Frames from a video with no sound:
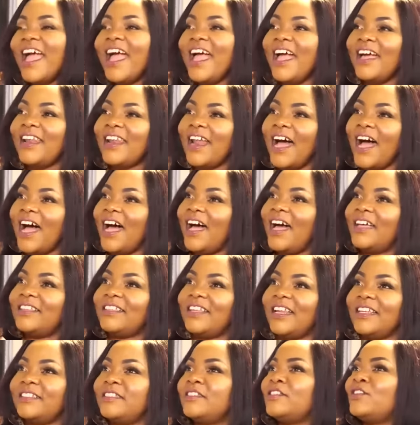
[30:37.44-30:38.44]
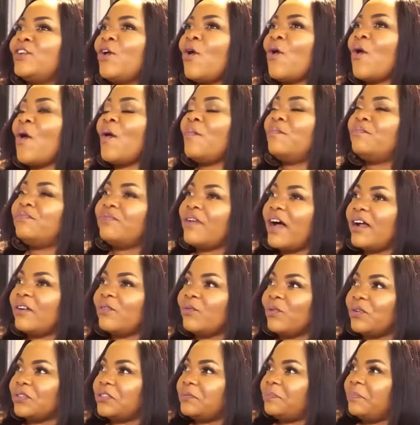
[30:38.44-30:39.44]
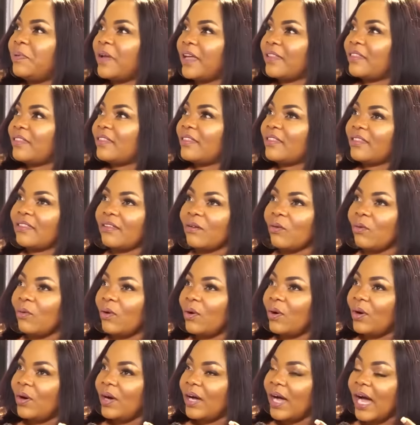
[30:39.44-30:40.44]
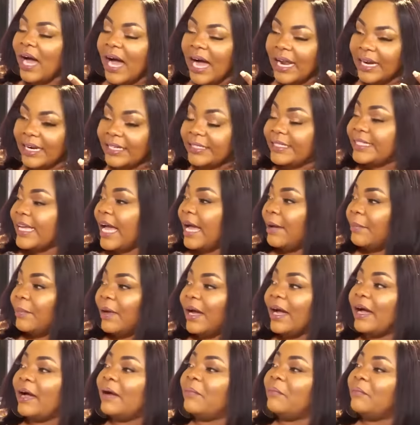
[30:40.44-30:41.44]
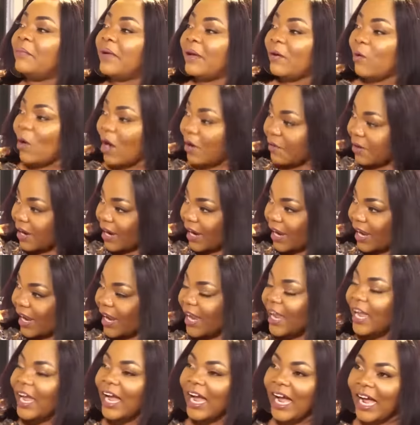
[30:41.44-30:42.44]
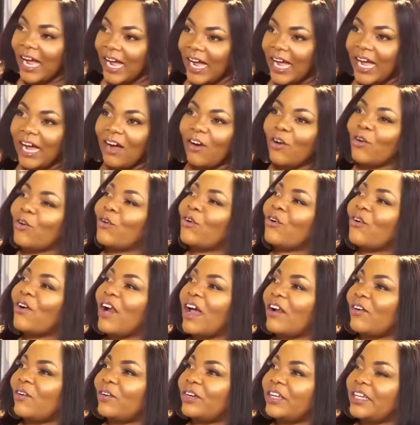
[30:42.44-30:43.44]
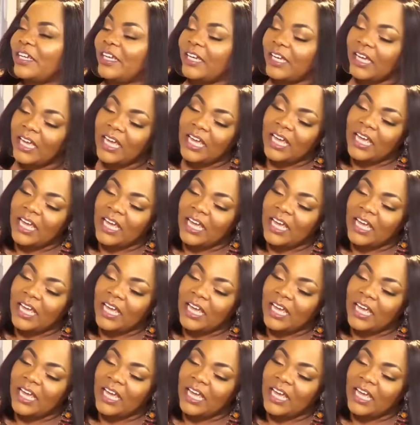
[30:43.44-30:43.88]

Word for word: ena Celestine Donkor brand was birth. Or at the time, may worry. Or no grand or the